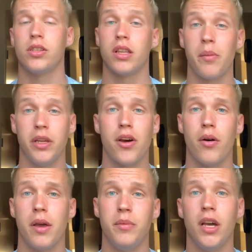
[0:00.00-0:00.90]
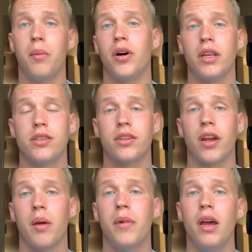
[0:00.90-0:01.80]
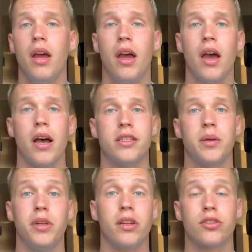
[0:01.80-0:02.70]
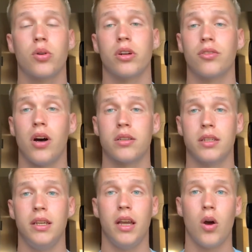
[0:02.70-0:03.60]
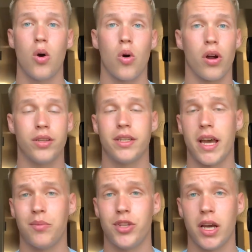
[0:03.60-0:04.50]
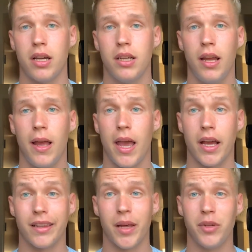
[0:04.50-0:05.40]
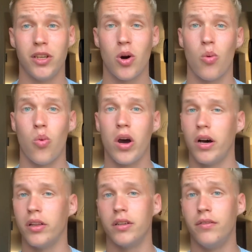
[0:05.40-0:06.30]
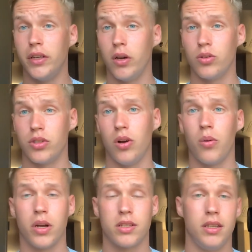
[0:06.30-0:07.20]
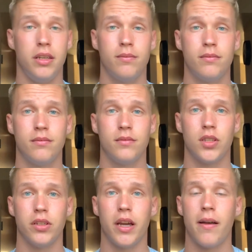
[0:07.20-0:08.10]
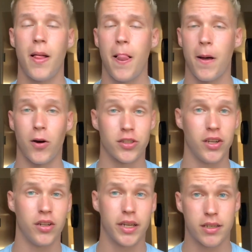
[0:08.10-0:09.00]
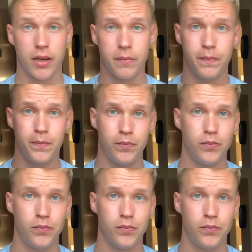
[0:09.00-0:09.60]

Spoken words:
just let me know. Hit me up on Instagram at Simeon_Kurowski or on Snapchat, and let me know what other videos y'all want to see. So yeah, I'll see y'all next time.